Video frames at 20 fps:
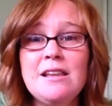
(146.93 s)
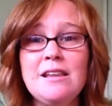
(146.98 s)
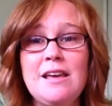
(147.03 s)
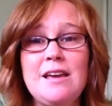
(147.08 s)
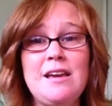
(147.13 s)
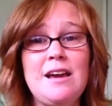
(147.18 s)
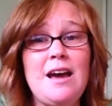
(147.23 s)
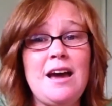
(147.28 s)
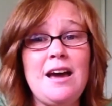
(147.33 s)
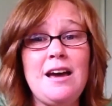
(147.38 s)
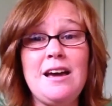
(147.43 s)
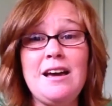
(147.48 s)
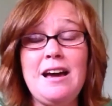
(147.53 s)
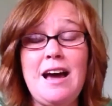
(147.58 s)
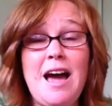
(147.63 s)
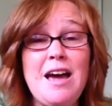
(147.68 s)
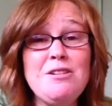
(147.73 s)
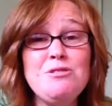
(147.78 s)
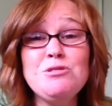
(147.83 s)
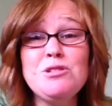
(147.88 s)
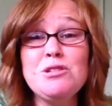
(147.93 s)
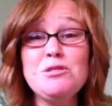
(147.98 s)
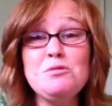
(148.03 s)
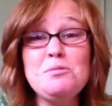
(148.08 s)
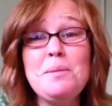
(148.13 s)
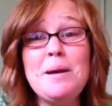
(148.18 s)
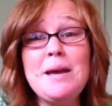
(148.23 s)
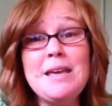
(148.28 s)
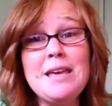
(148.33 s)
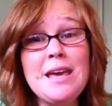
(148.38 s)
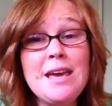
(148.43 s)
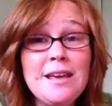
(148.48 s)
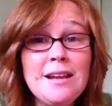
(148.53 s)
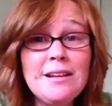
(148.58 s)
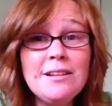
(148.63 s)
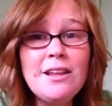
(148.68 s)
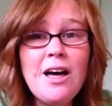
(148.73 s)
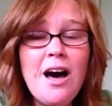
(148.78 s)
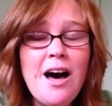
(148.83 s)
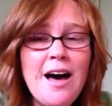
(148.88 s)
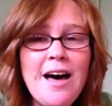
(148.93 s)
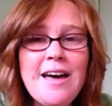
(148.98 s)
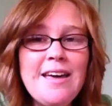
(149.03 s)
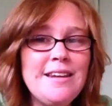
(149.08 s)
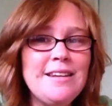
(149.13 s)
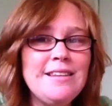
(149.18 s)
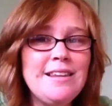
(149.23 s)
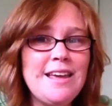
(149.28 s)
like I use this with my kid a lot.